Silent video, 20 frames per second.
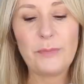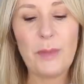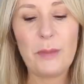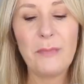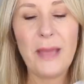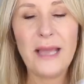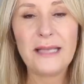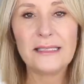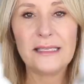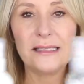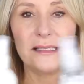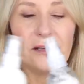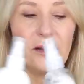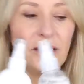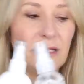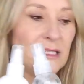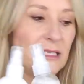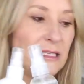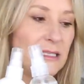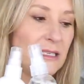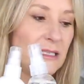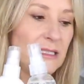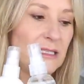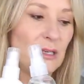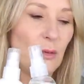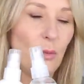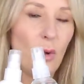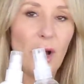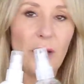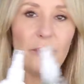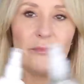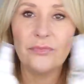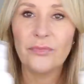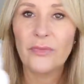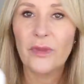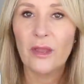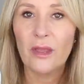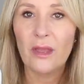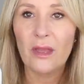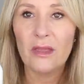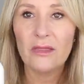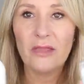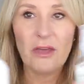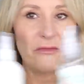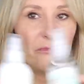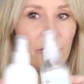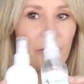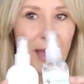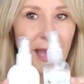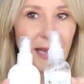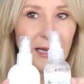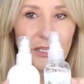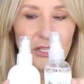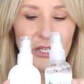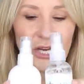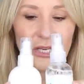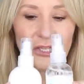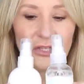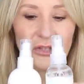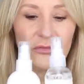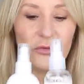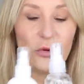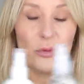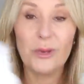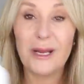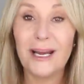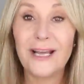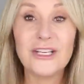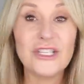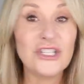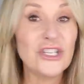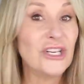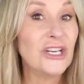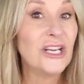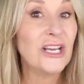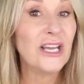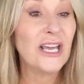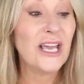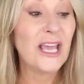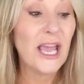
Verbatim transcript: been made since 1961. They've barely changed the formulation